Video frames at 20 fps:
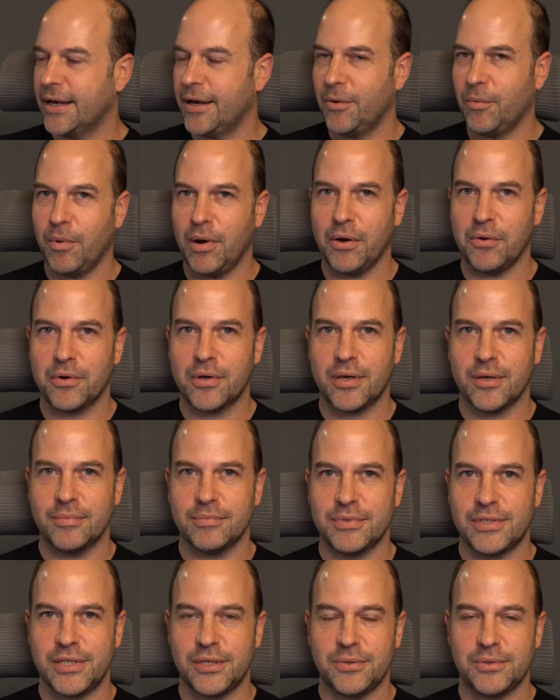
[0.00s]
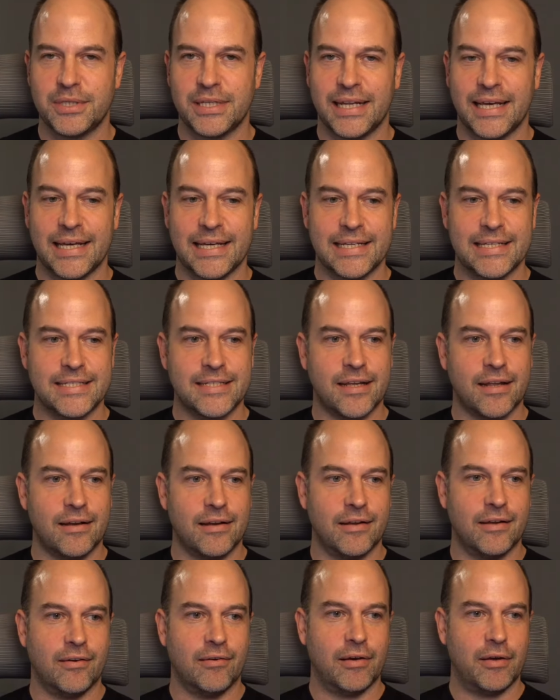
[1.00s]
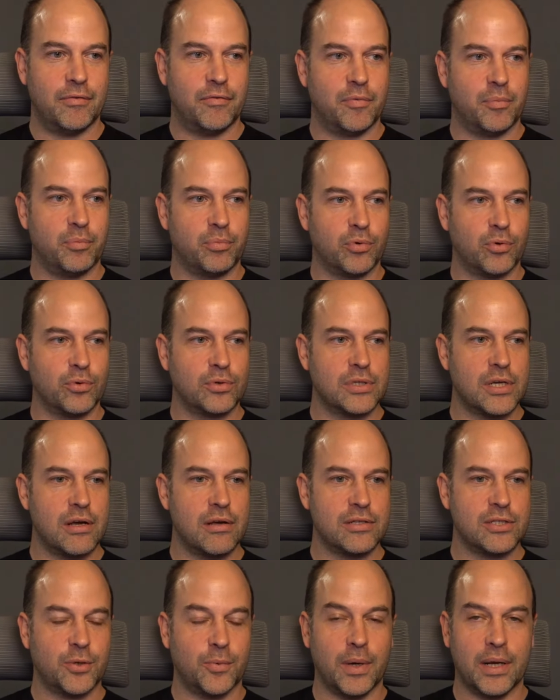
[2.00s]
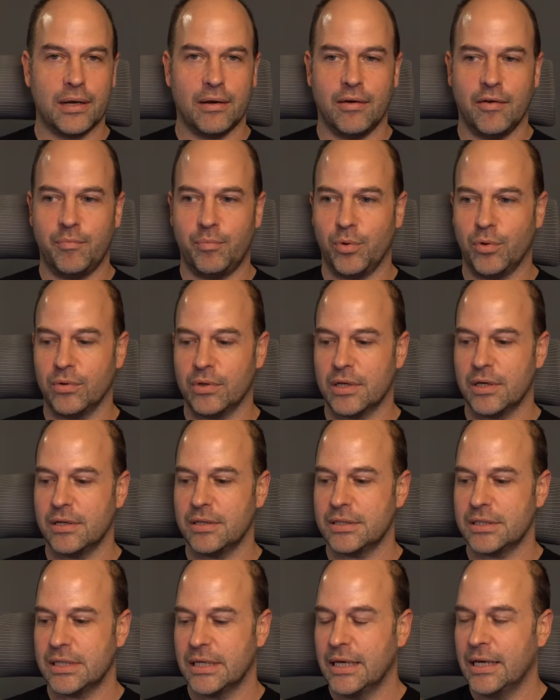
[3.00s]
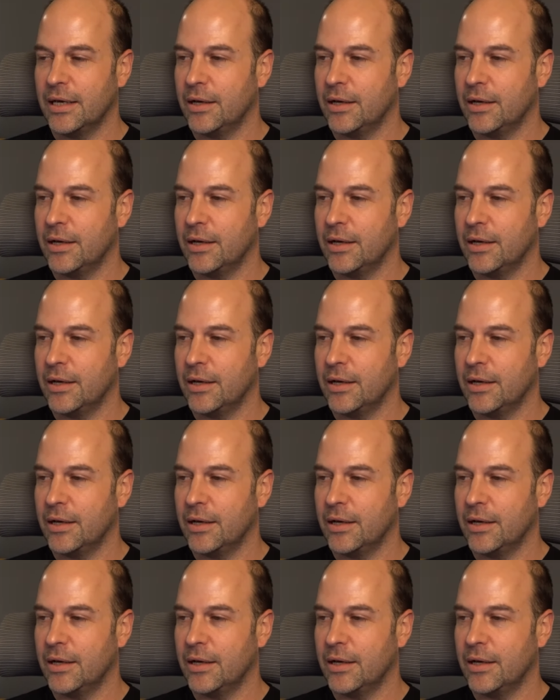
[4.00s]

Welcome to today's live broadcast, quick live broadcast,